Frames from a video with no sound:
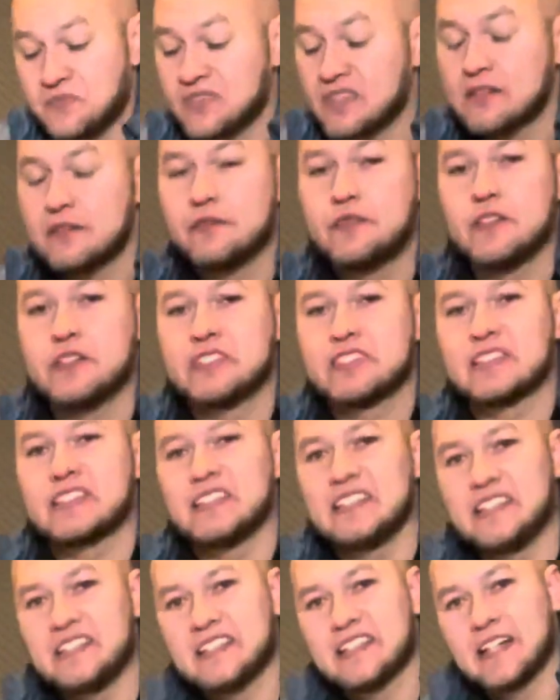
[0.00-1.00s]
first
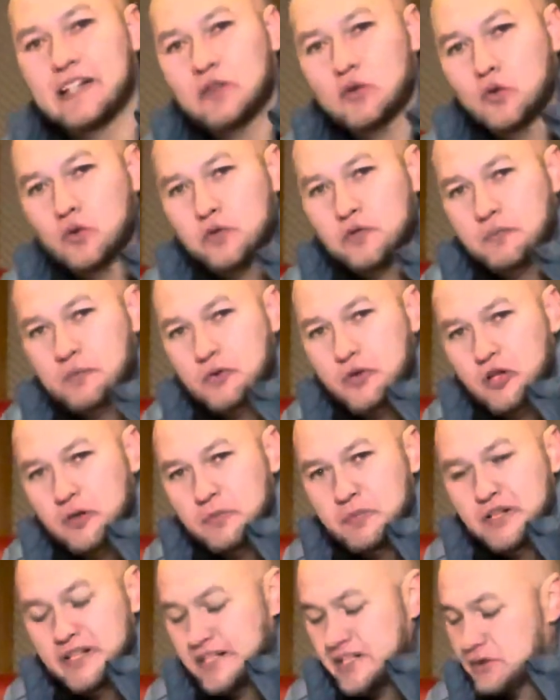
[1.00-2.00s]
clean that off
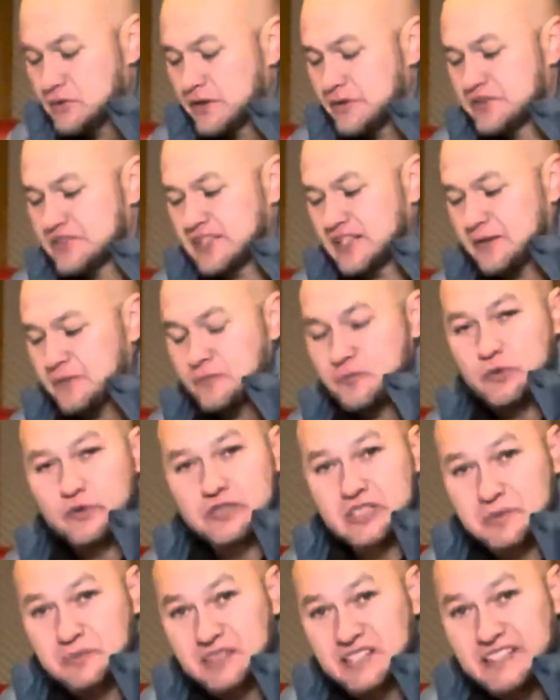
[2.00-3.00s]
properly with some
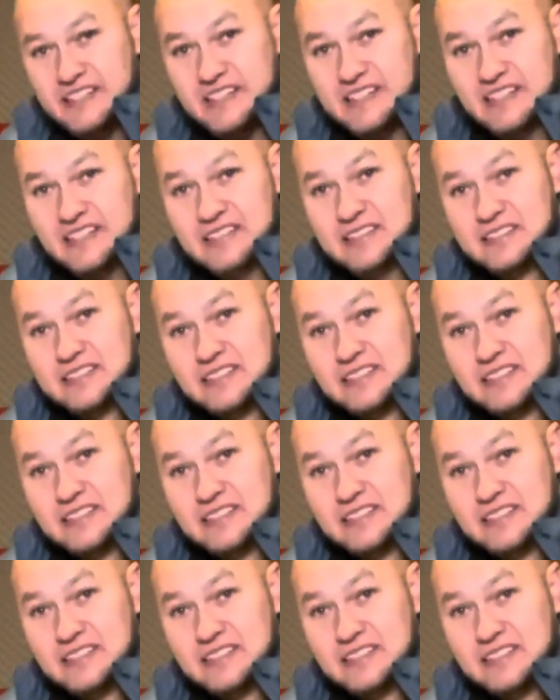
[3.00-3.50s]
cleaner,